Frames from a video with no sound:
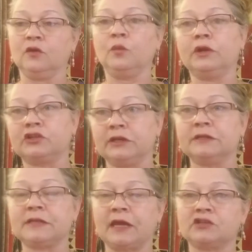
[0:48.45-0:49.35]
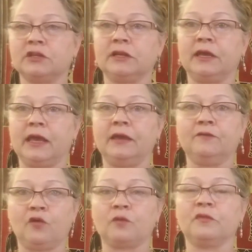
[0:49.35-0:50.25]
which is actually a
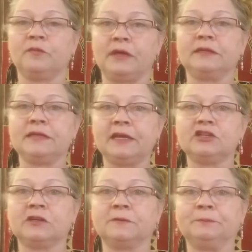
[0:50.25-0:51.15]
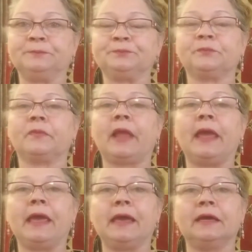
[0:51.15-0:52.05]
form of meditation.
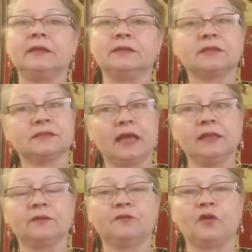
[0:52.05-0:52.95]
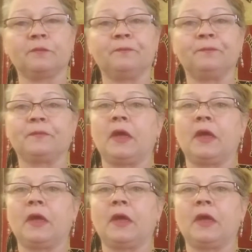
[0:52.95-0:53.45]
And it's a silent form.